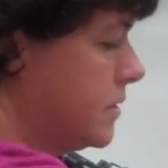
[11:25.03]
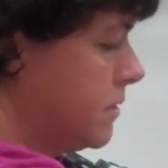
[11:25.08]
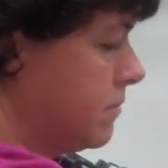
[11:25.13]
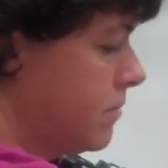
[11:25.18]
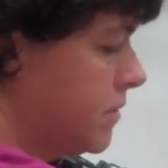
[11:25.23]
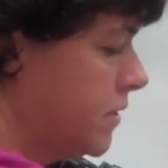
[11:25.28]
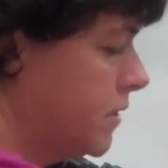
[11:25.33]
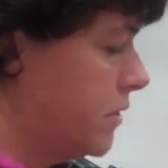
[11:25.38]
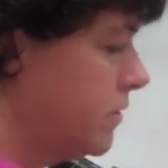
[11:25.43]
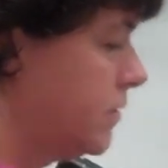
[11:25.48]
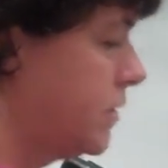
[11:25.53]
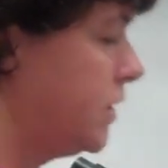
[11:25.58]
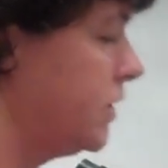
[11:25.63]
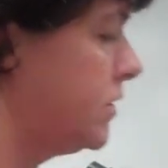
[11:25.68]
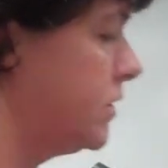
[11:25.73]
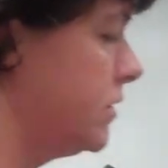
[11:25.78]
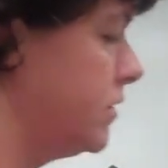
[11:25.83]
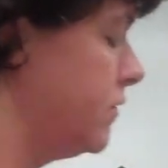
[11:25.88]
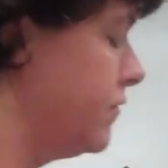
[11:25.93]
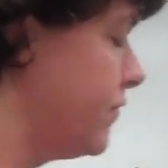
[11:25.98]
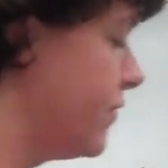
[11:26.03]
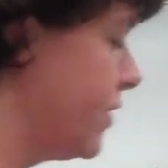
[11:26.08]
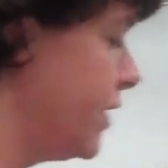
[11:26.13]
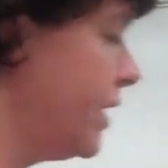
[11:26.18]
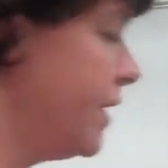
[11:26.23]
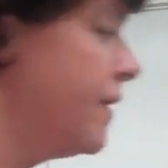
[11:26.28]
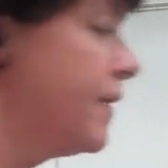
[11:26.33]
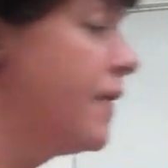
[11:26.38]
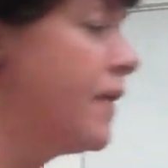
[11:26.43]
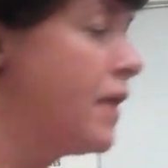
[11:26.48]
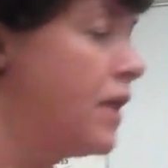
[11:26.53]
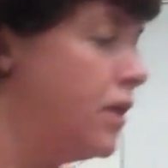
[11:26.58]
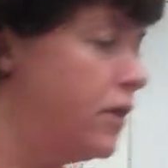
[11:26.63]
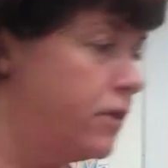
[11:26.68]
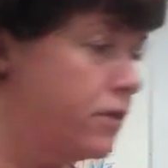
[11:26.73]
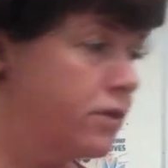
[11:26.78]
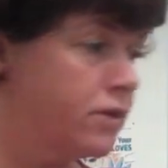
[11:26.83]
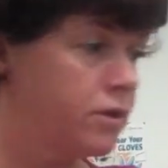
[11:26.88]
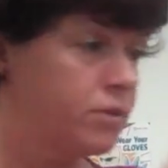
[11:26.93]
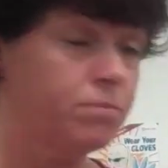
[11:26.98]
Probably don't need to do for you.
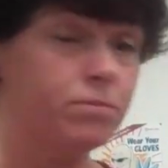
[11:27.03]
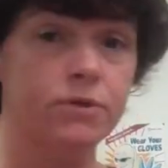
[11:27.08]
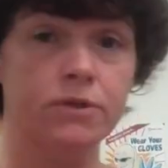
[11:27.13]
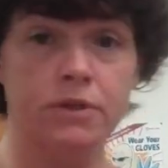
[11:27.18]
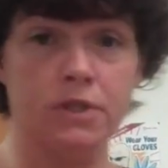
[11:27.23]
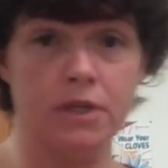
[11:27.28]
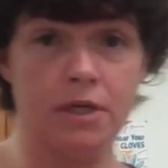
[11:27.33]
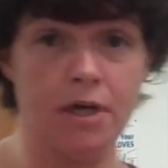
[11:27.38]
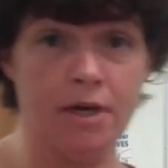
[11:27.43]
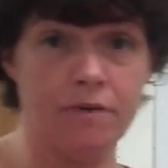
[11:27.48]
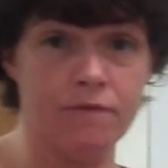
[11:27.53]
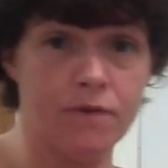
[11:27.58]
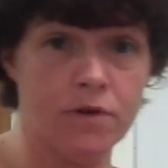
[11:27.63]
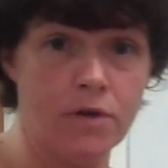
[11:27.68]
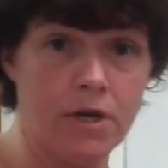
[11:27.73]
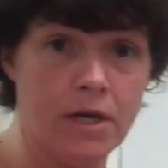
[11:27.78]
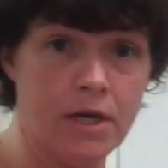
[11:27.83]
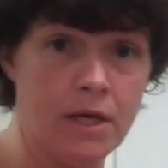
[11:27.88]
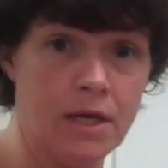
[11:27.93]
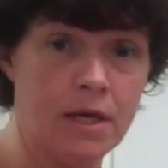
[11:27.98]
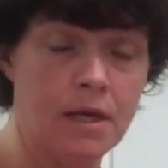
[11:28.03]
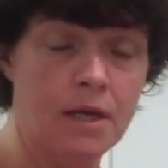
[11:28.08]
You're going to put the cover on it.